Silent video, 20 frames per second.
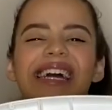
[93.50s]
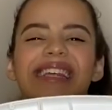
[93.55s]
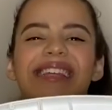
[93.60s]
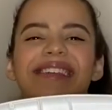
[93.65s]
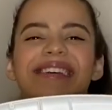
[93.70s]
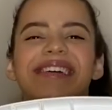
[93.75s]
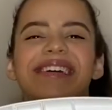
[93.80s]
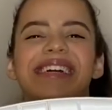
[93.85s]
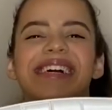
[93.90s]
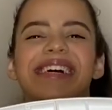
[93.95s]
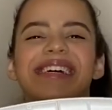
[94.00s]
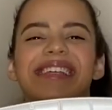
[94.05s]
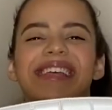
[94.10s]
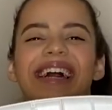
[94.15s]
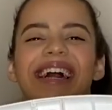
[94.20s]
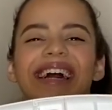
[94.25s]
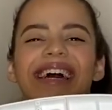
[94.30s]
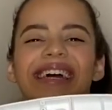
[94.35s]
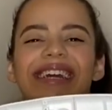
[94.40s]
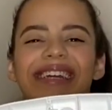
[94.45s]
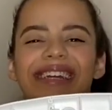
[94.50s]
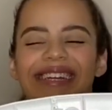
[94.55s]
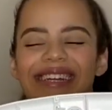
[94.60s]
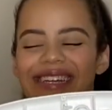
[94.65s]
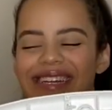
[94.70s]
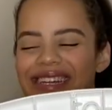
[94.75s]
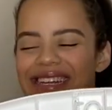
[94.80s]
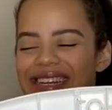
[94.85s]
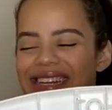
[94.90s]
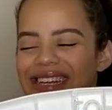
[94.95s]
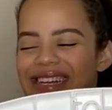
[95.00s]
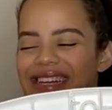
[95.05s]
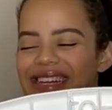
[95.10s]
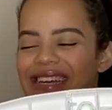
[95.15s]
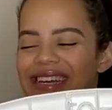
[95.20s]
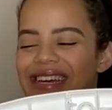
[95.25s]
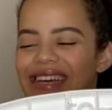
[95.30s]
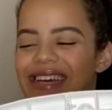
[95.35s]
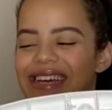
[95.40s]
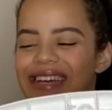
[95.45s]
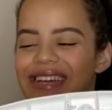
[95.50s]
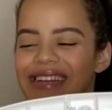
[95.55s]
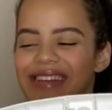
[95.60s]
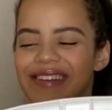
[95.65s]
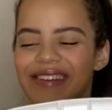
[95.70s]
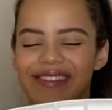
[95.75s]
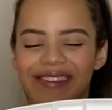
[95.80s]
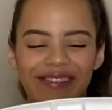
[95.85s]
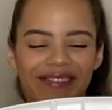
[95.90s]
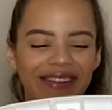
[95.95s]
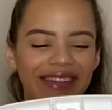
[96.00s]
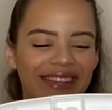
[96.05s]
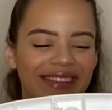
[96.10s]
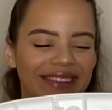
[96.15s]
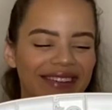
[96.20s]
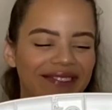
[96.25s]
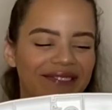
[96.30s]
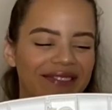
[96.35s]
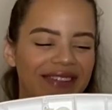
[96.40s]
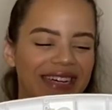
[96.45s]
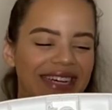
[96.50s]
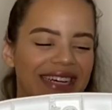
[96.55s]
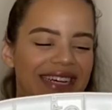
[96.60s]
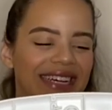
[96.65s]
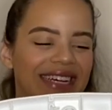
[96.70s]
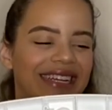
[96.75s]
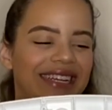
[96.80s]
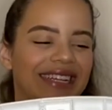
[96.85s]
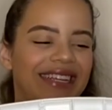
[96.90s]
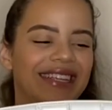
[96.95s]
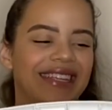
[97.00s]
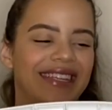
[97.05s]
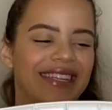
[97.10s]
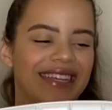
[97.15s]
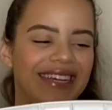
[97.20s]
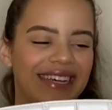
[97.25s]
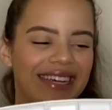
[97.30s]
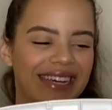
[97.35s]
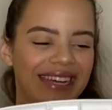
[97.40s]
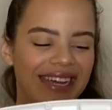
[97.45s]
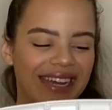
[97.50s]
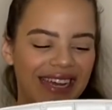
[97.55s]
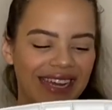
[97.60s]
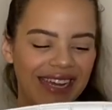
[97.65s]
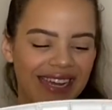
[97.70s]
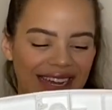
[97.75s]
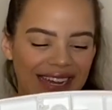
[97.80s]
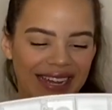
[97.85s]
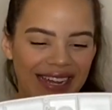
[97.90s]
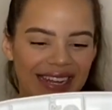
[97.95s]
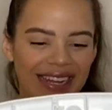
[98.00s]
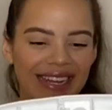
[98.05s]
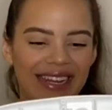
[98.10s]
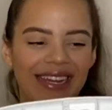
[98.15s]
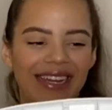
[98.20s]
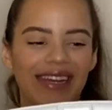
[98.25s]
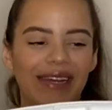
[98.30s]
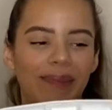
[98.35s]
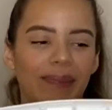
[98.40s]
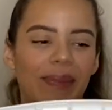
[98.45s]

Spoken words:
Sorry guys, hi. You squeeze the buttons and it